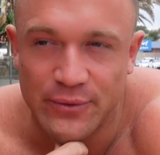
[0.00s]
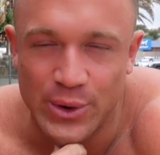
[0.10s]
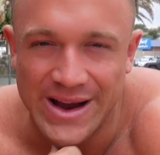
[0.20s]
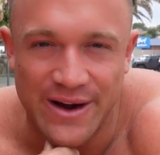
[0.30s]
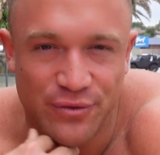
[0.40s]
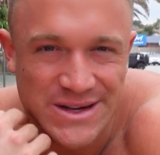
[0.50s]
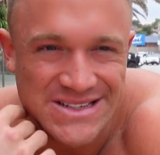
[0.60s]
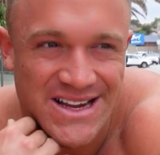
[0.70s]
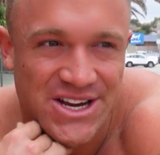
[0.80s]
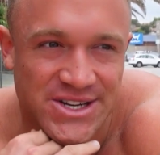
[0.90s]
Recovery
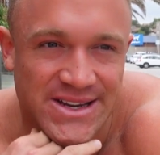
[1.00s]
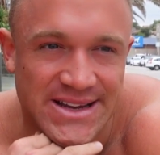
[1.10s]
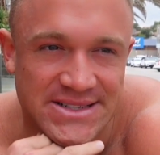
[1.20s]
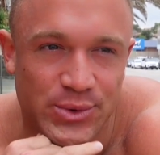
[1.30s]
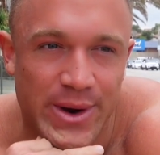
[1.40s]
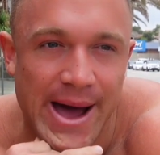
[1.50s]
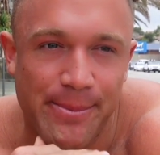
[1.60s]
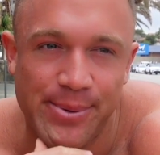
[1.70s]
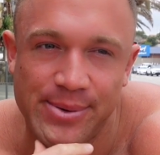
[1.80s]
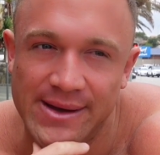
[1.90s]
session is a wrap.
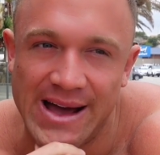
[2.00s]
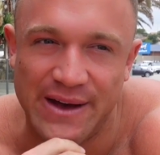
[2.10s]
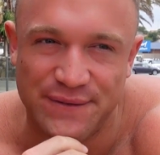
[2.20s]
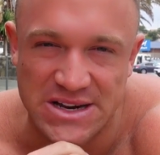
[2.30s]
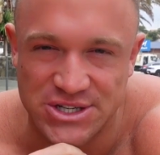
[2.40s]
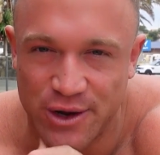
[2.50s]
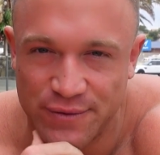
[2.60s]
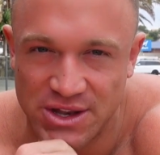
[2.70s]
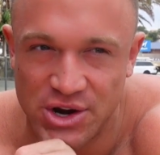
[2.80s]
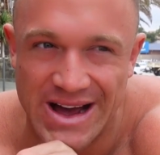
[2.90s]
Finished off
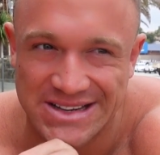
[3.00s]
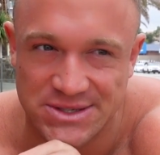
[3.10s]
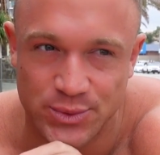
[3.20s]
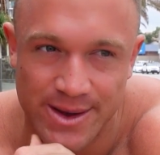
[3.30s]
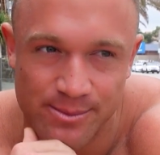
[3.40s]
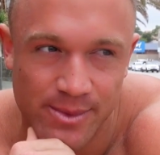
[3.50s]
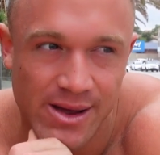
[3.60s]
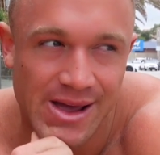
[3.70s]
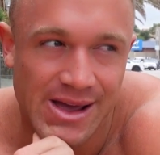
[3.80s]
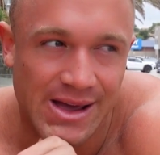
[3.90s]
with a nice swim,
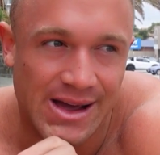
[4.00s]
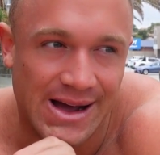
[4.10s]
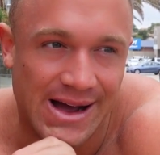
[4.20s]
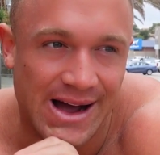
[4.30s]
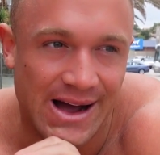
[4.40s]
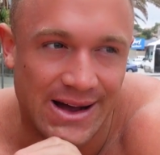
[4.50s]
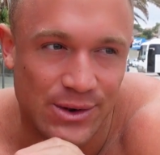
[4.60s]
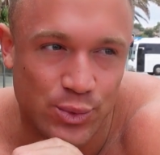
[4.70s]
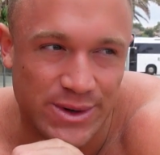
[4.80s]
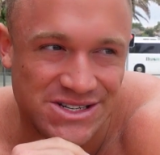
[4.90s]

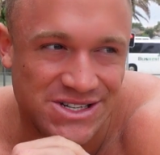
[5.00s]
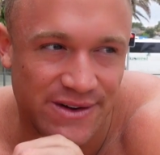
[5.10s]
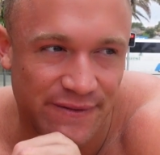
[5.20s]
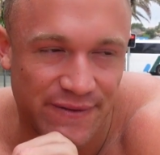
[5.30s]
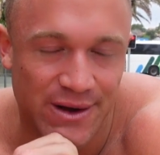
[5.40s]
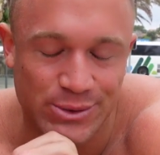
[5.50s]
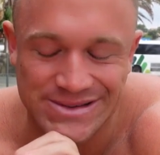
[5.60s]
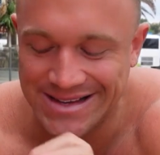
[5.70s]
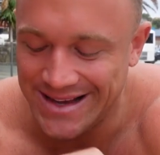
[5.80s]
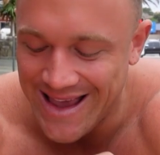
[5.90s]
which felt
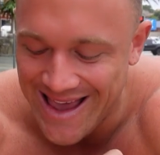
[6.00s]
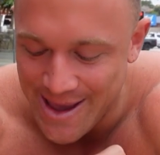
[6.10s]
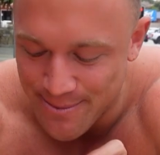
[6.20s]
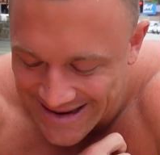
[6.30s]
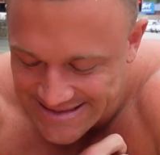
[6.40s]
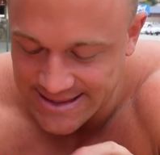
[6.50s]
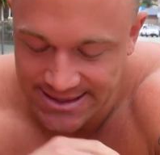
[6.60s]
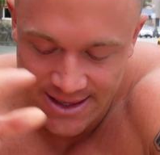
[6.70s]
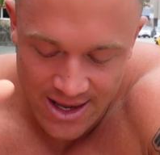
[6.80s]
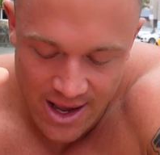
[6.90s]
amazing.
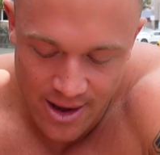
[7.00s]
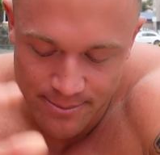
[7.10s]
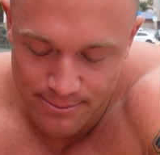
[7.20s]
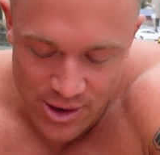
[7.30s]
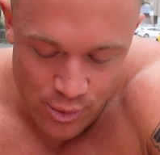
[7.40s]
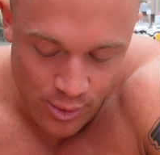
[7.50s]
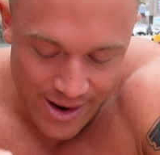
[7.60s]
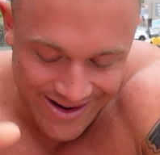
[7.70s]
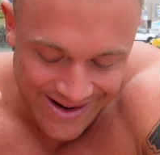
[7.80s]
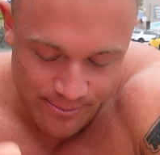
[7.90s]
Meal
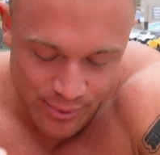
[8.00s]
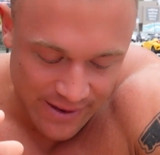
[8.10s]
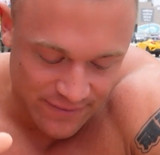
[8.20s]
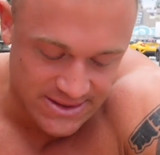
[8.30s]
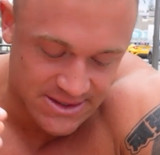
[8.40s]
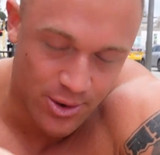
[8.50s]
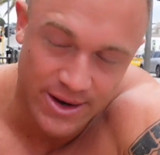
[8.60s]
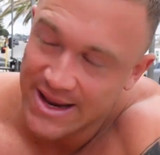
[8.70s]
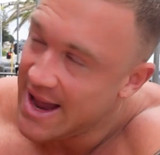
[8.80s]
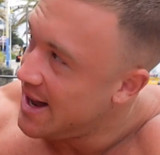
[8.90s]
one, breakfast
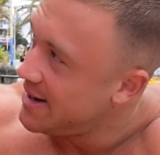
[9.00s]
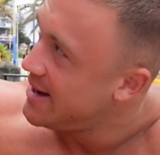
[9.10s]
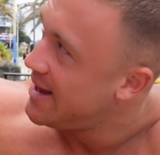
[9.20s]
going down